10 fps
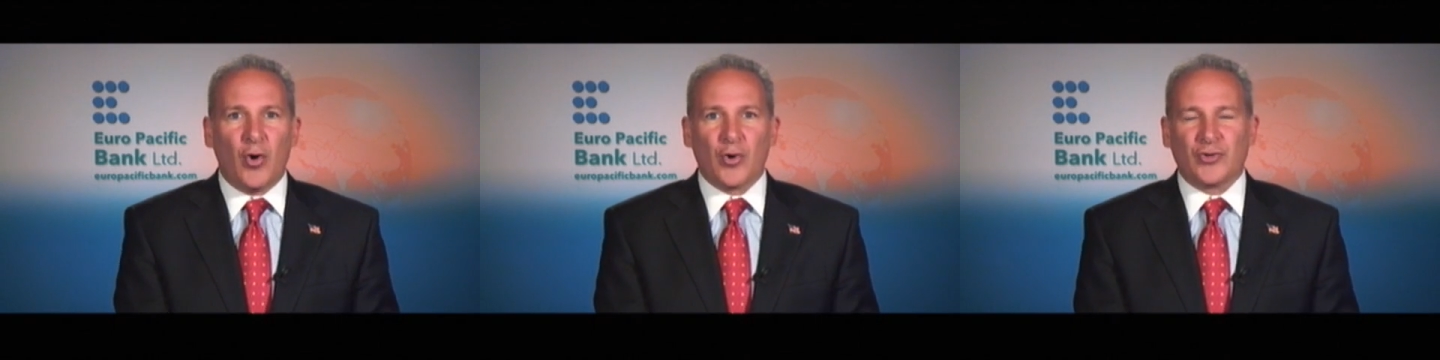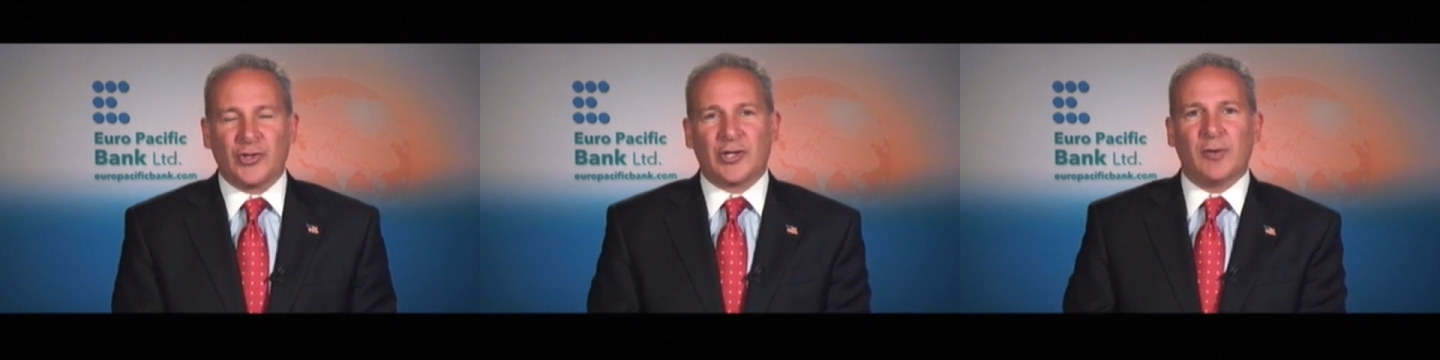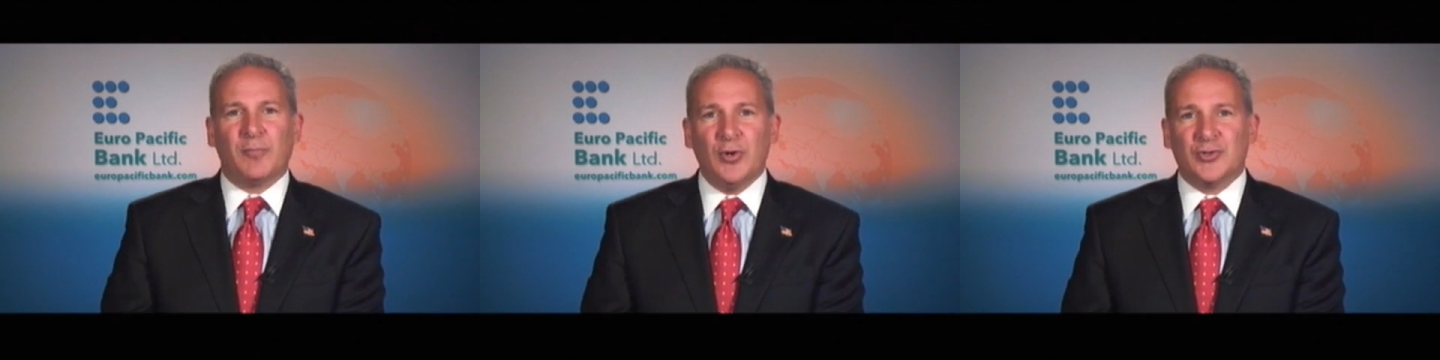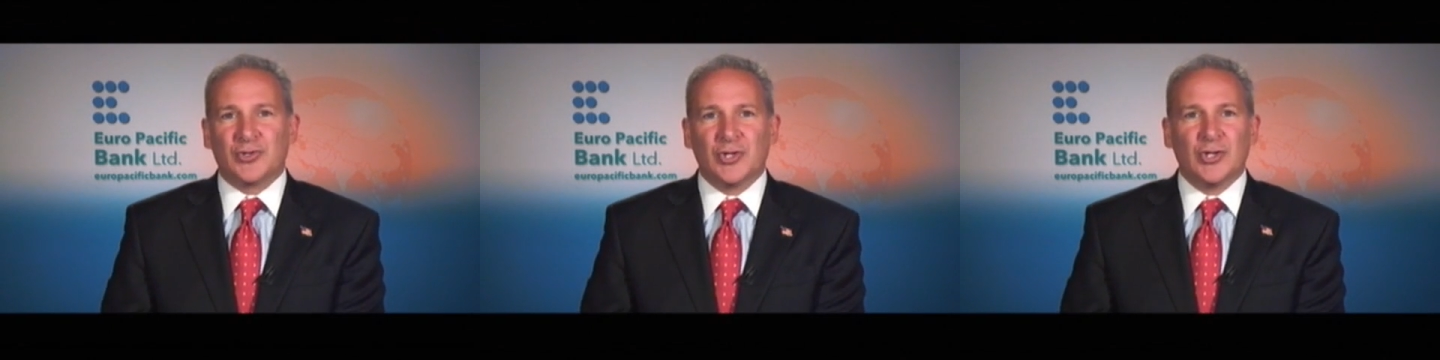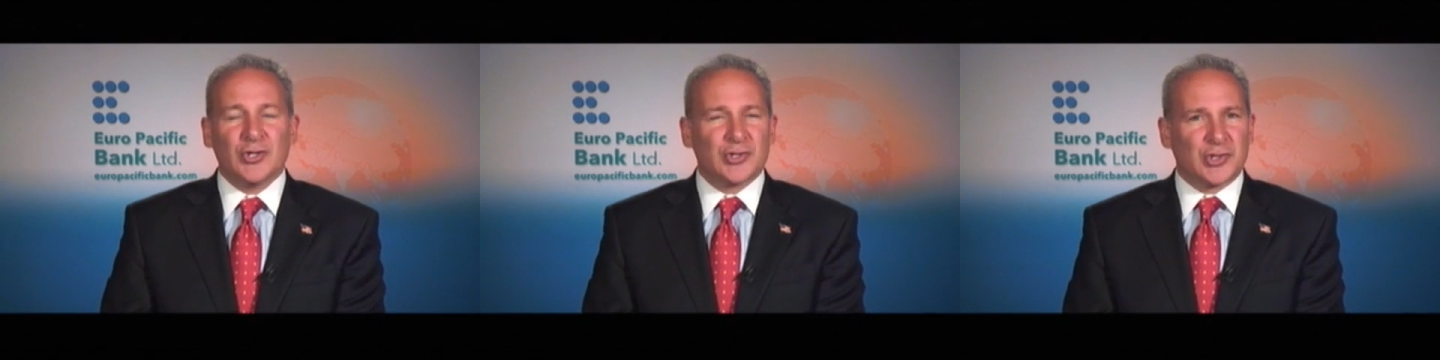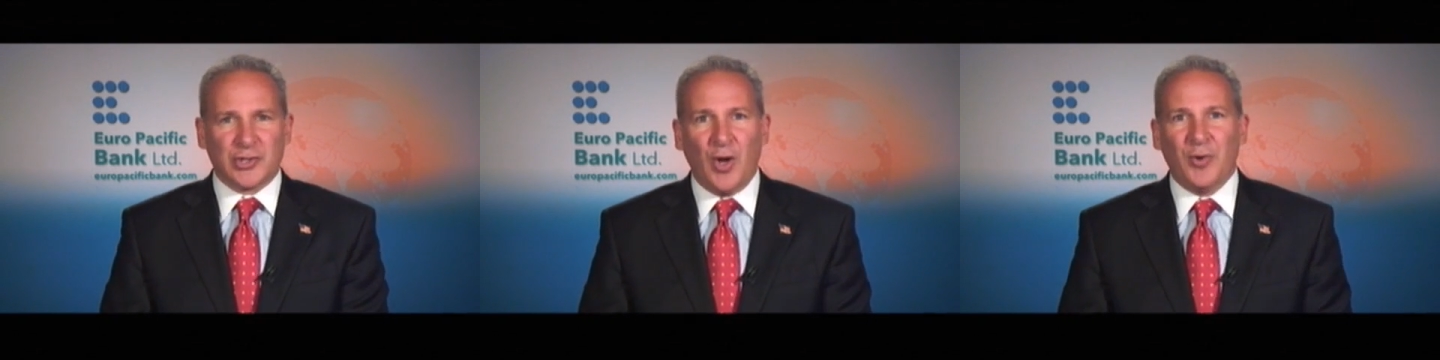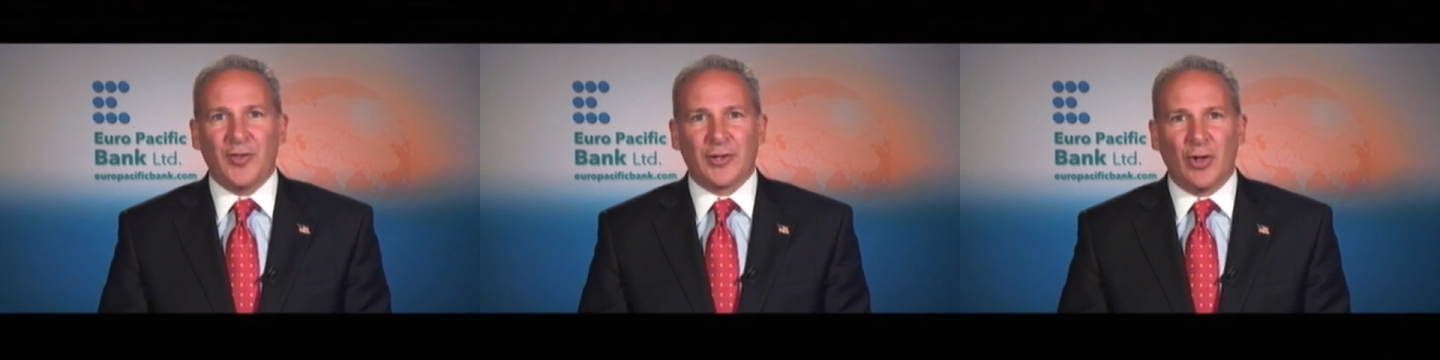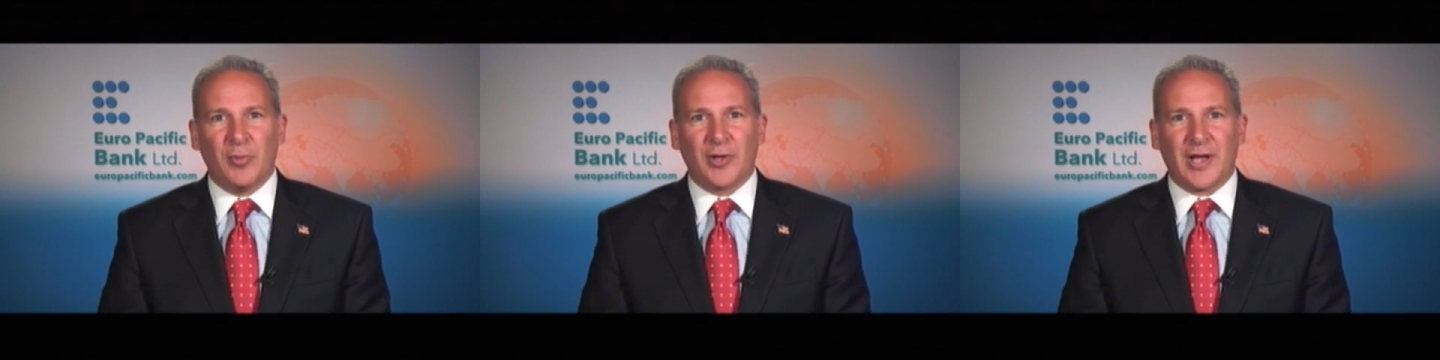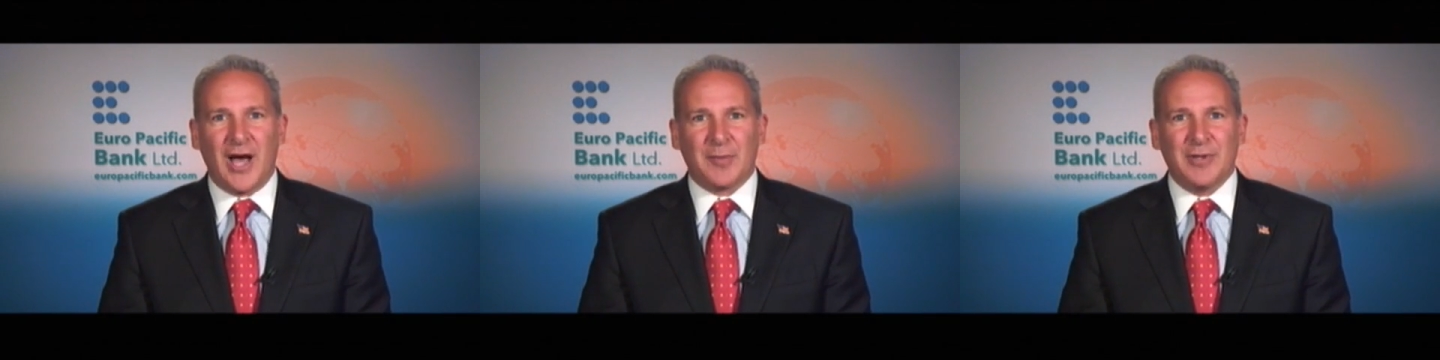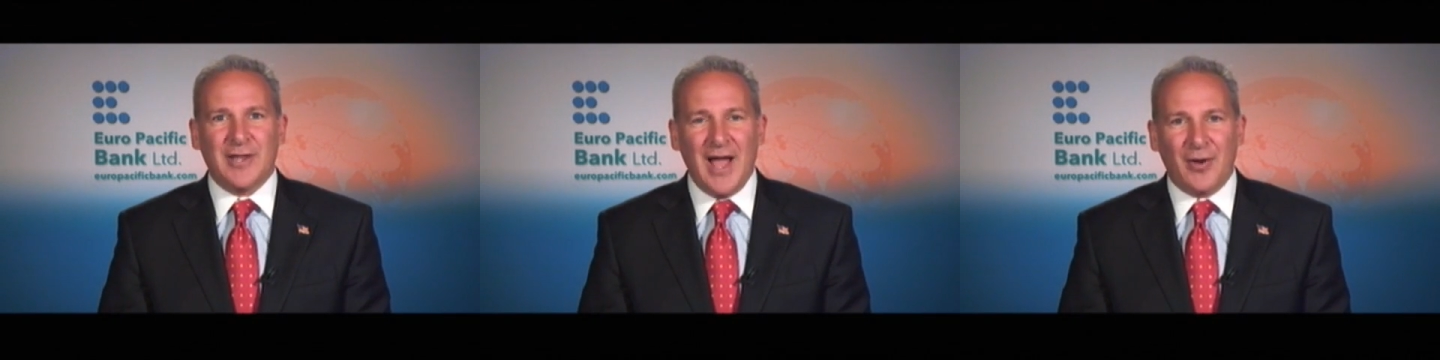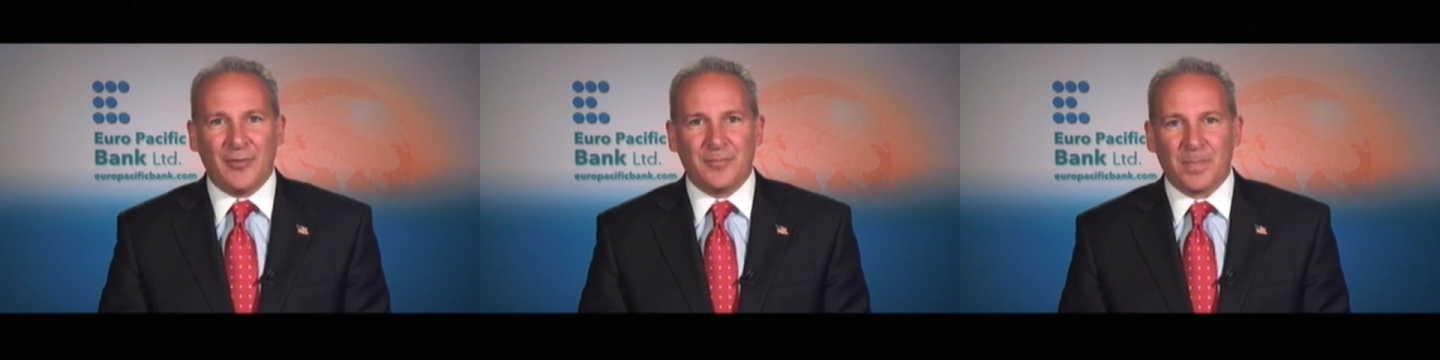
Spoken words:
or is it the caboose slowing the global economy down?